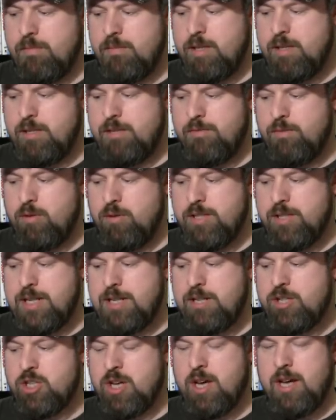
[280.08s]
Is, of course,
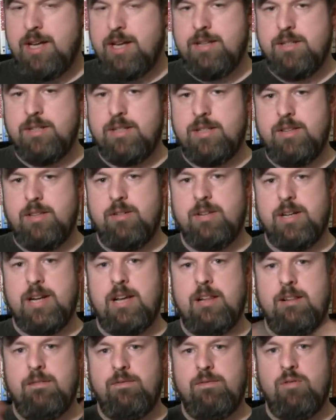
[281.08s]
they shot it in Southern
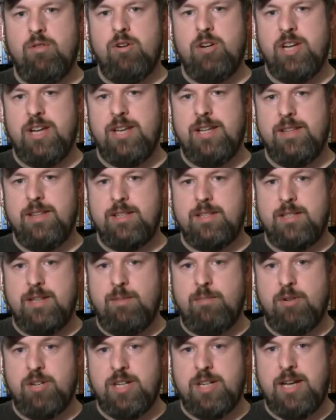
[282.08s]
California in the
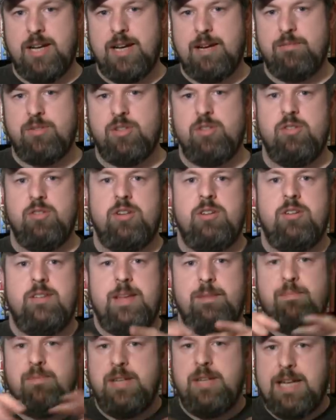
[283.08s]
summertime, so, you know,
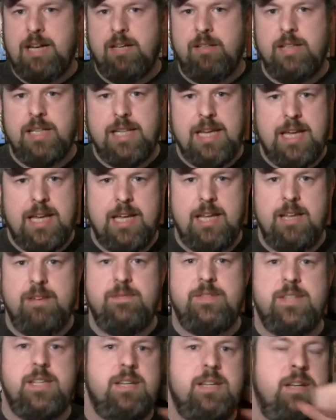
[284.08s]
they put down
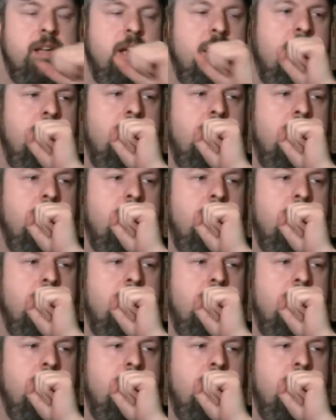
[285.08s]
leaves and